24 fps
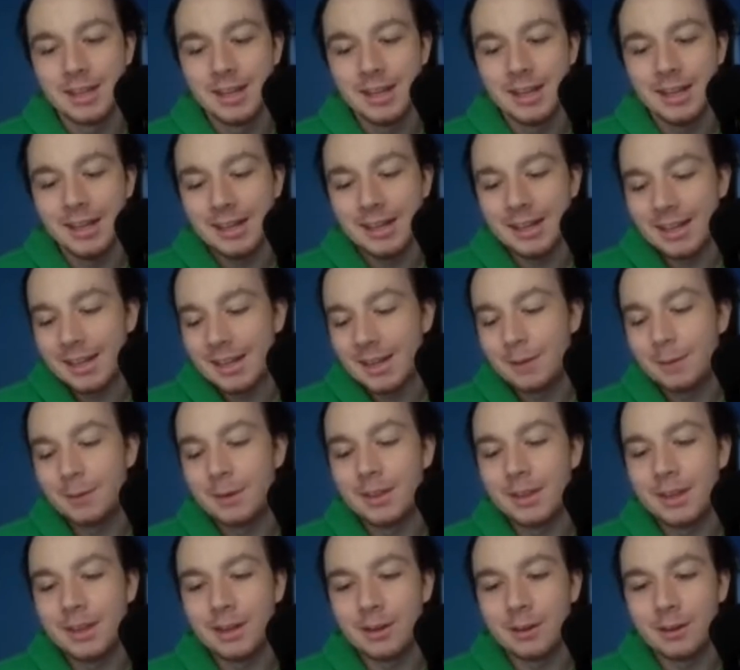He did get
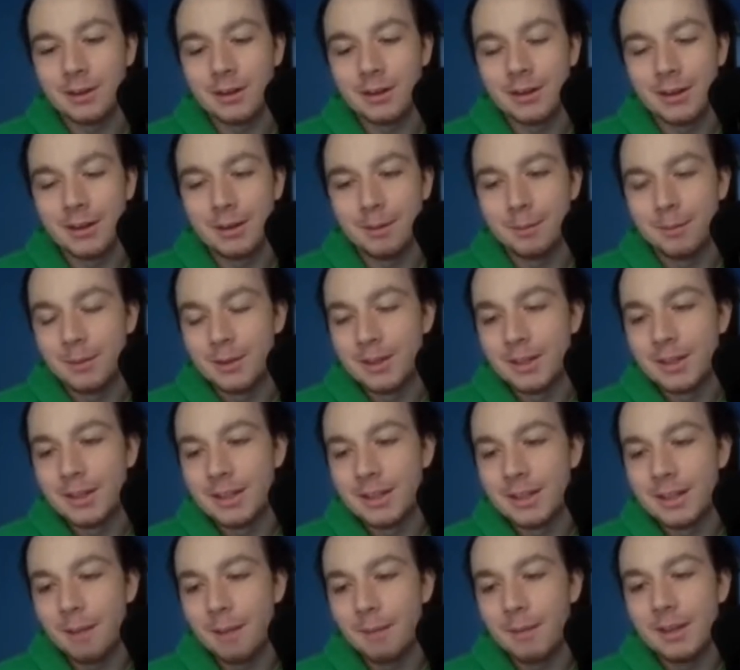one later on, but
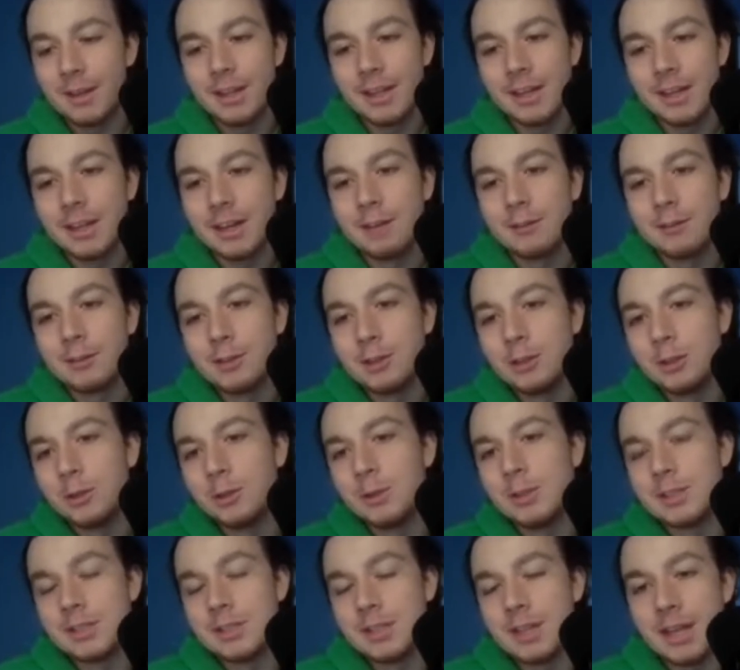I mean, he could have two to
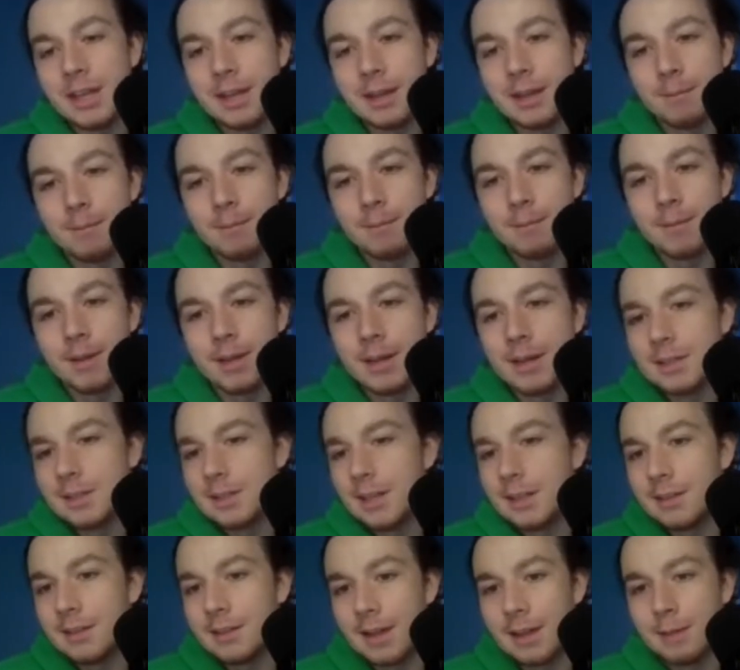his name, and he's an
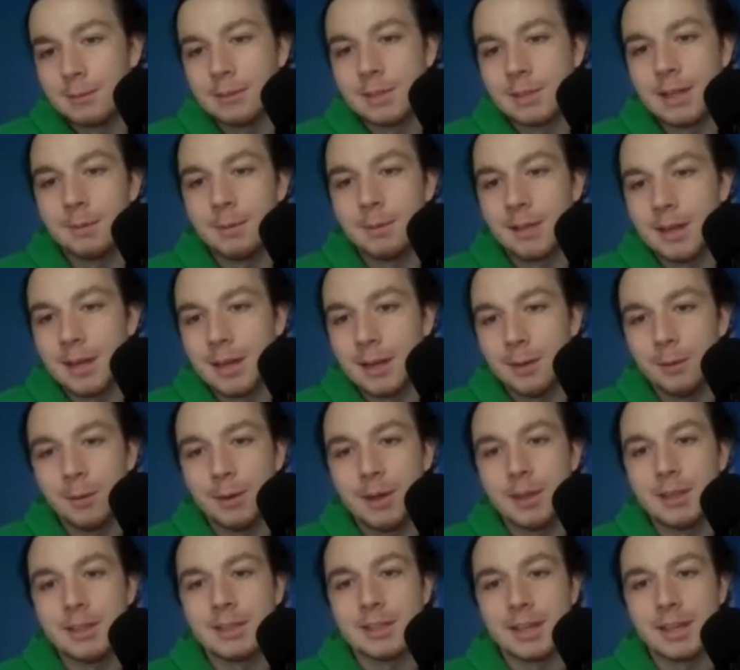8-time champion
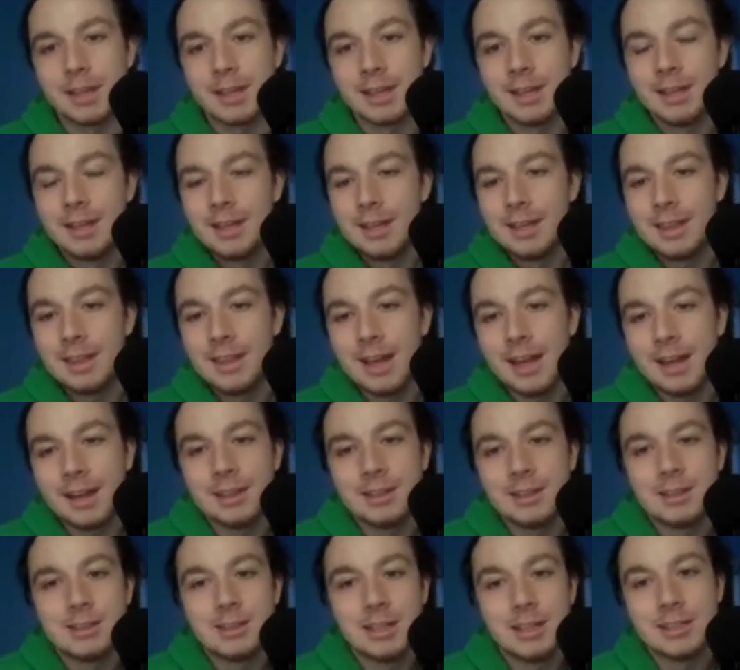anyways. Like that
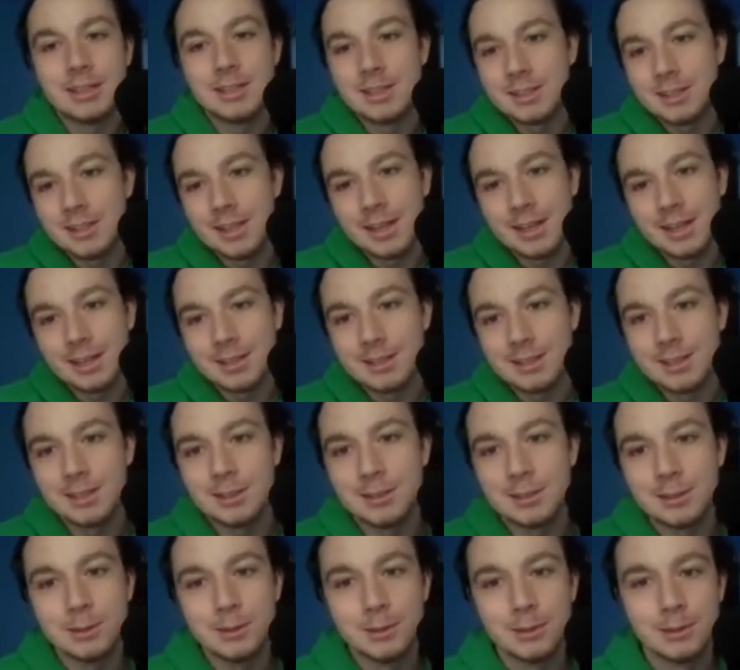could change his legacy
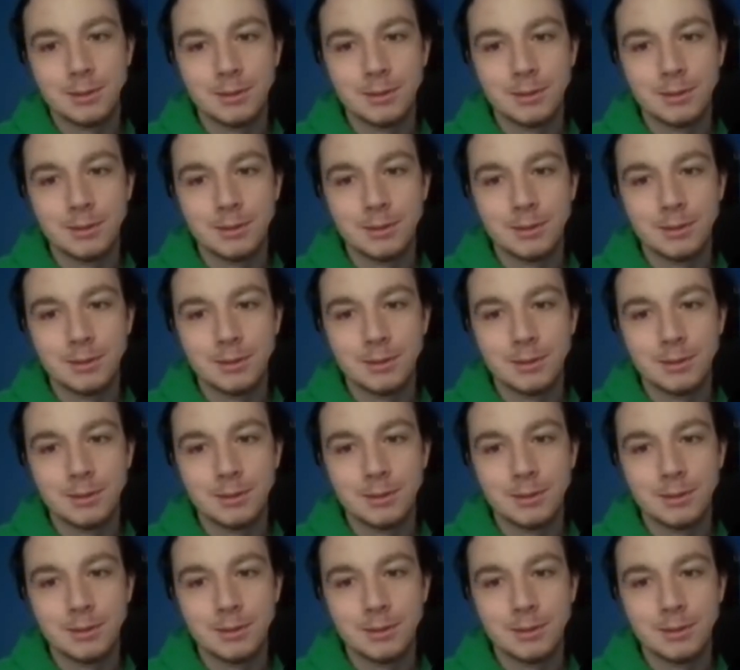too.